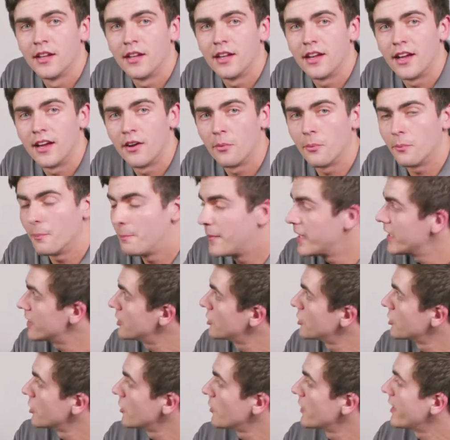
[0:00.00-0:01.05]
Now make
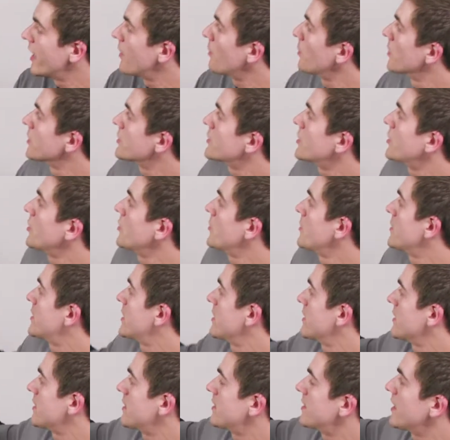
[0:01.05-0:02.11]
sure that we're tuned to
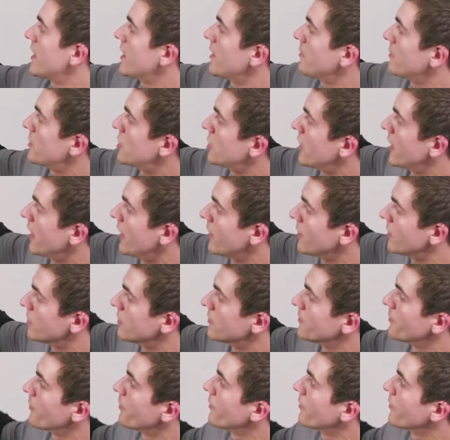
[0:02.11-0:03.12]
the same channel